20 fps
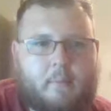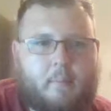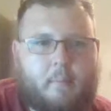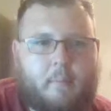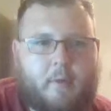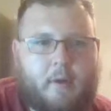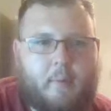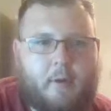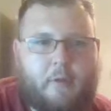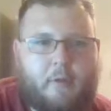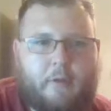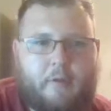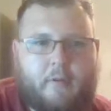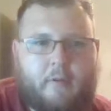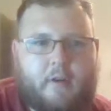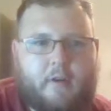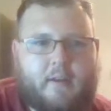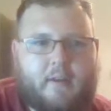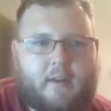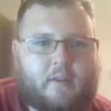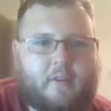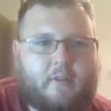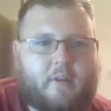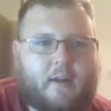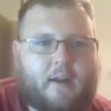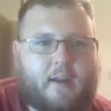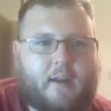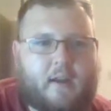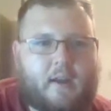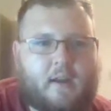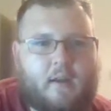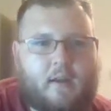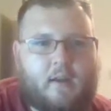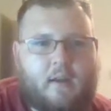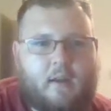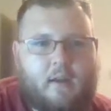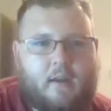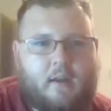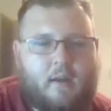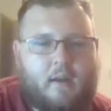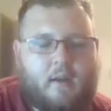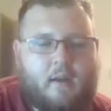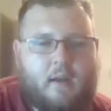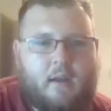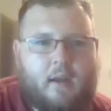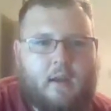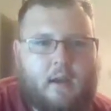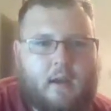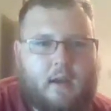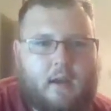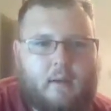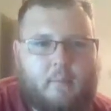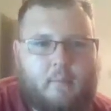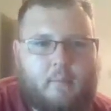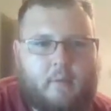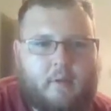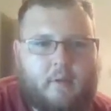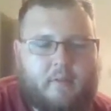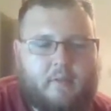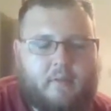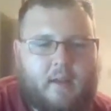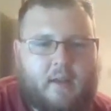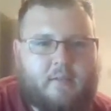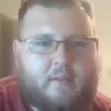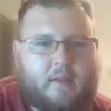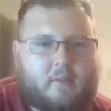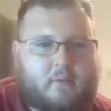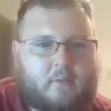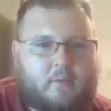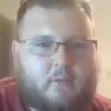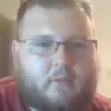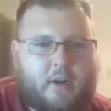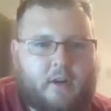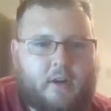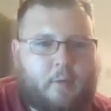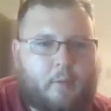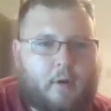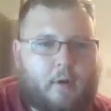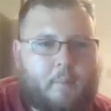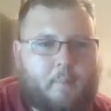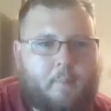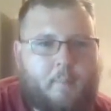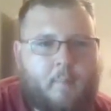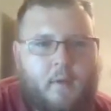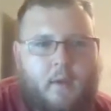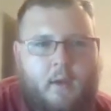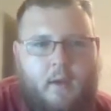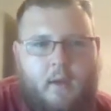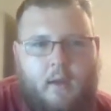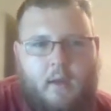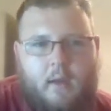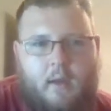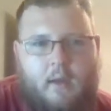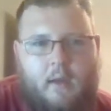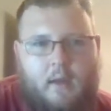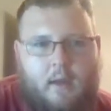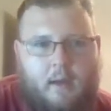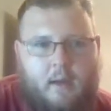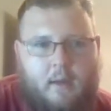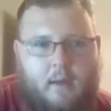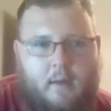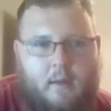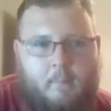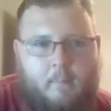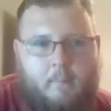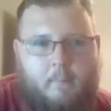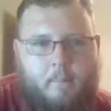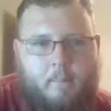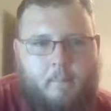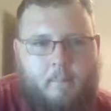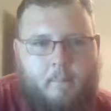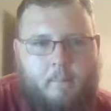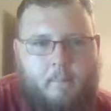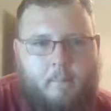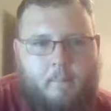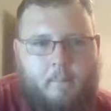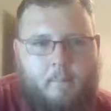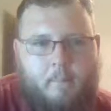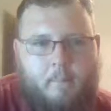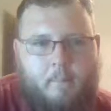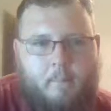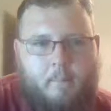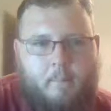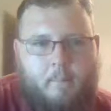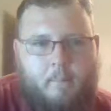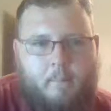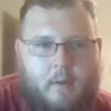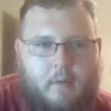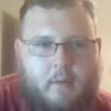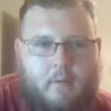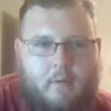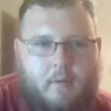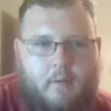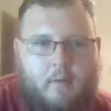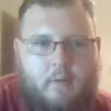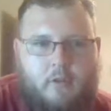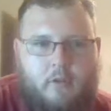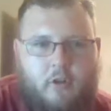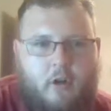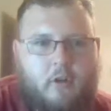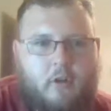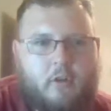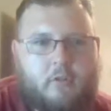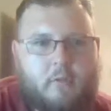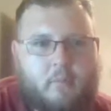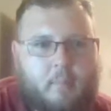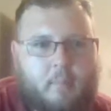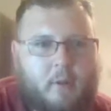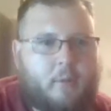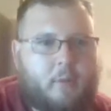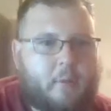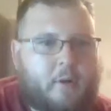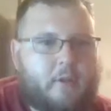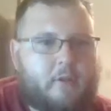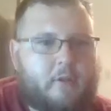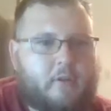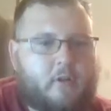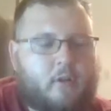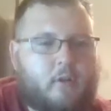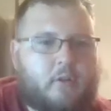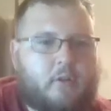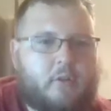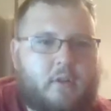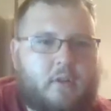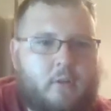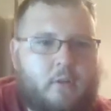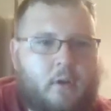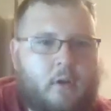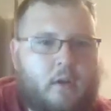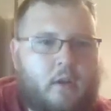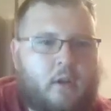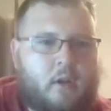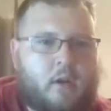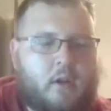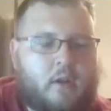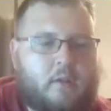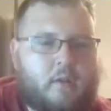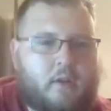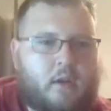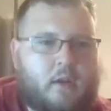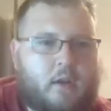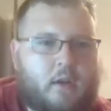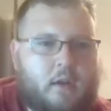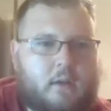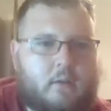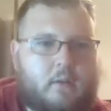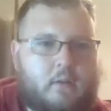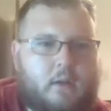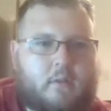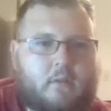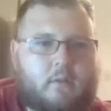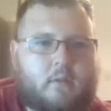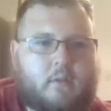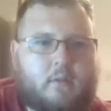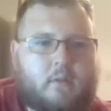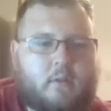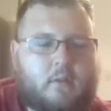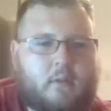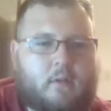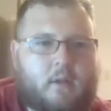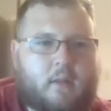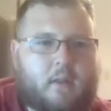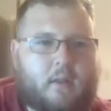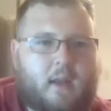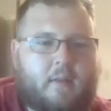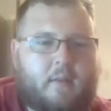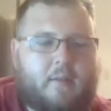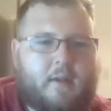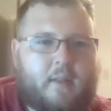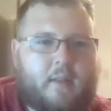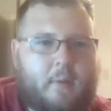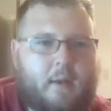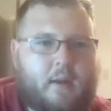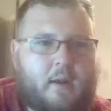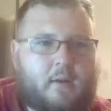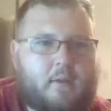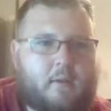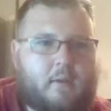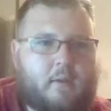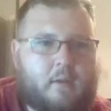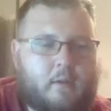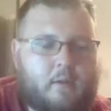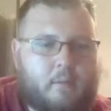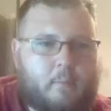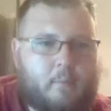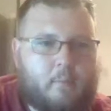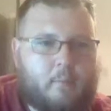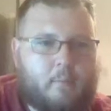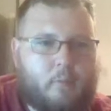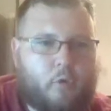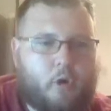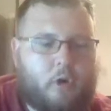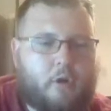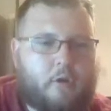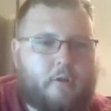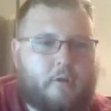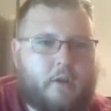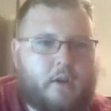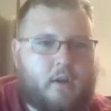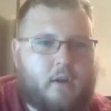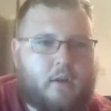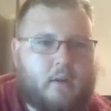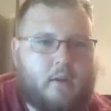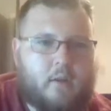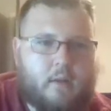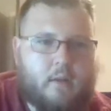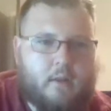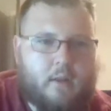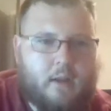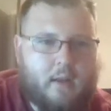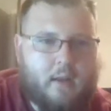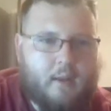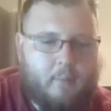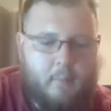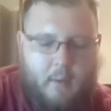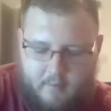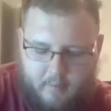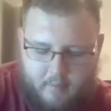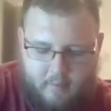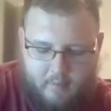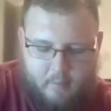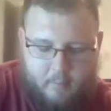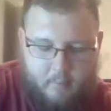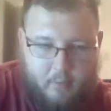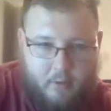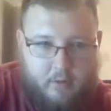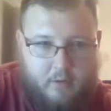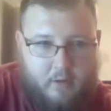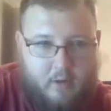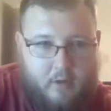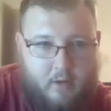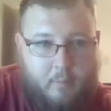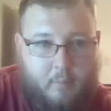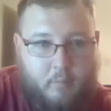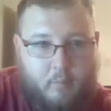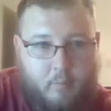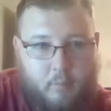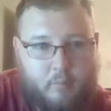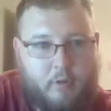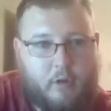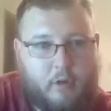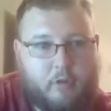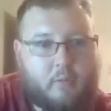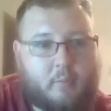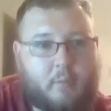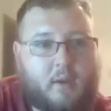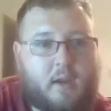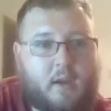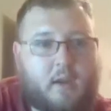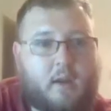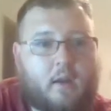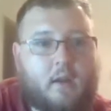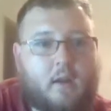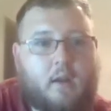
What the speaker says: They're both over in Texas Reckoning. At least last I checked, they were. And Charles, my little brother Charles, he's doing good. I think he finally made it to Royal Arena. I think he maybe even pushed into Frozen Peak.